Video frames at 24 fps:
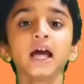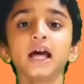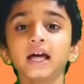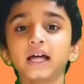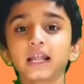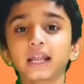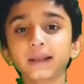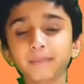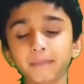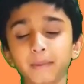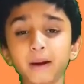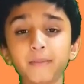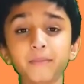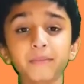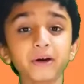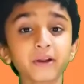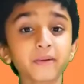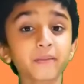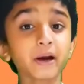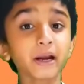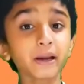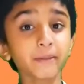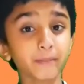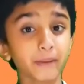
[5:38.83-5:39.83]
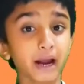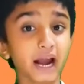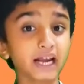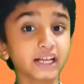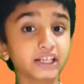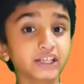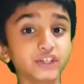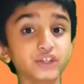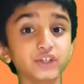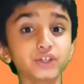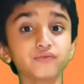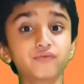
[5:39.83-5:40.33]
Remember my Mac
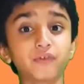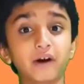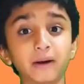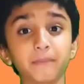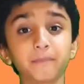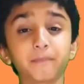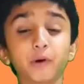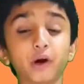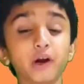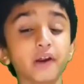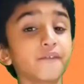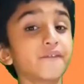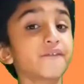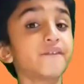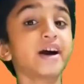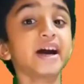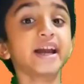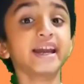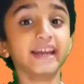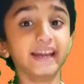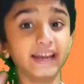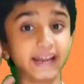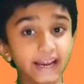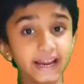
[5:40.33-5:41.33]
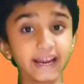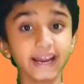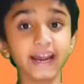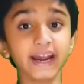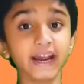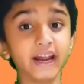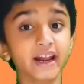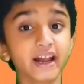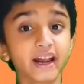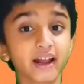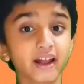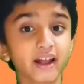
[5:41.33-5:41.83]
used 1.5 A?
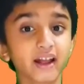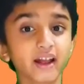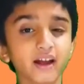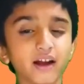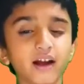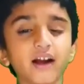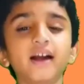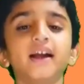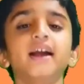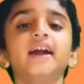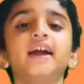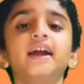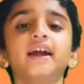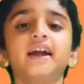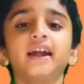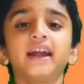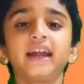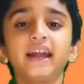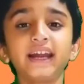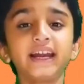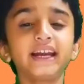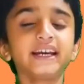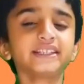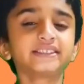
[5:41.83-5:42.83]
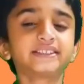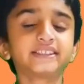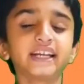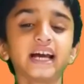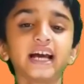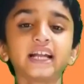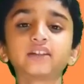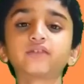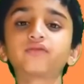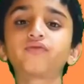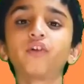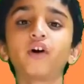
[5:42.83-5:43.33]
A
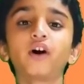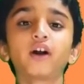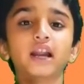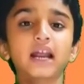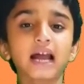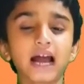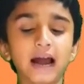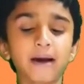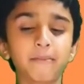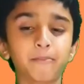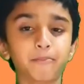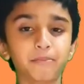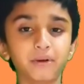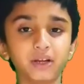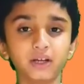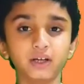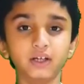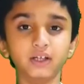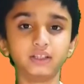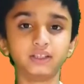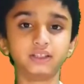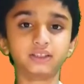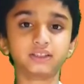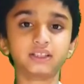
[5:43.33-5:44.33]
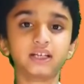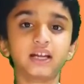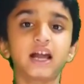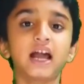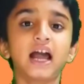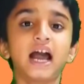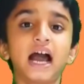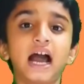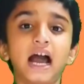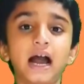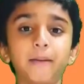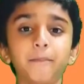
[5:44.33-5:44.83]
stands for amperes.
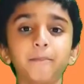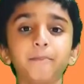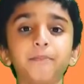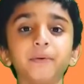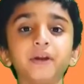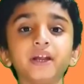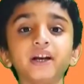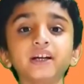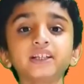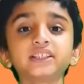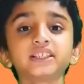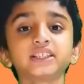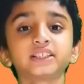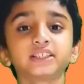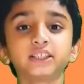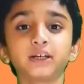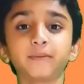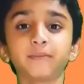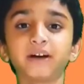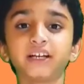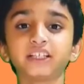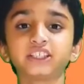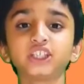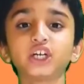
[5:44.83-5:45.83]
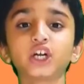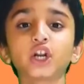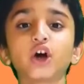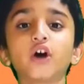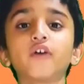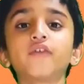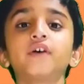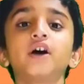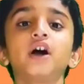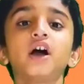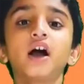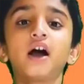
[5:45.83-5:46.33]
Amperes is the measure of
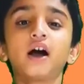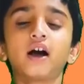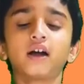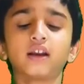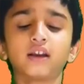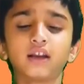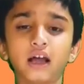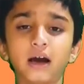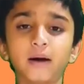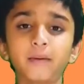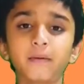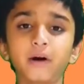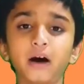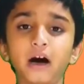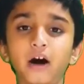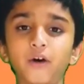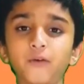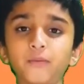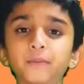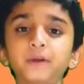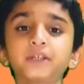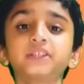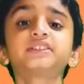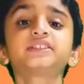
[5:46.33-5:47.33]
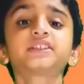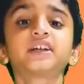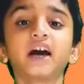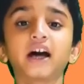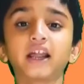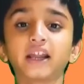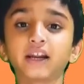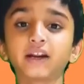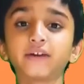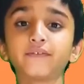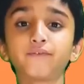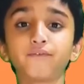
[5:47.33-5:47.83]
how much
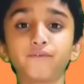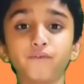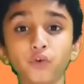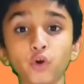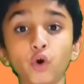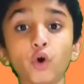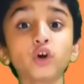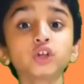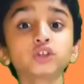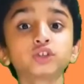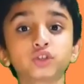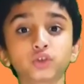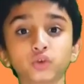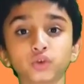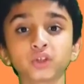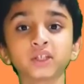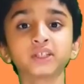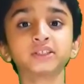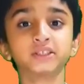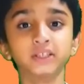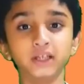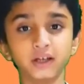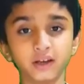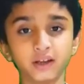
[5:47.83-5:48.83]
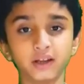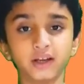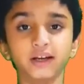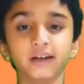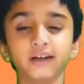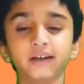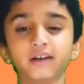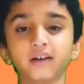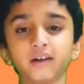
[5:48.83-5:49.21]
current flows through the circuit.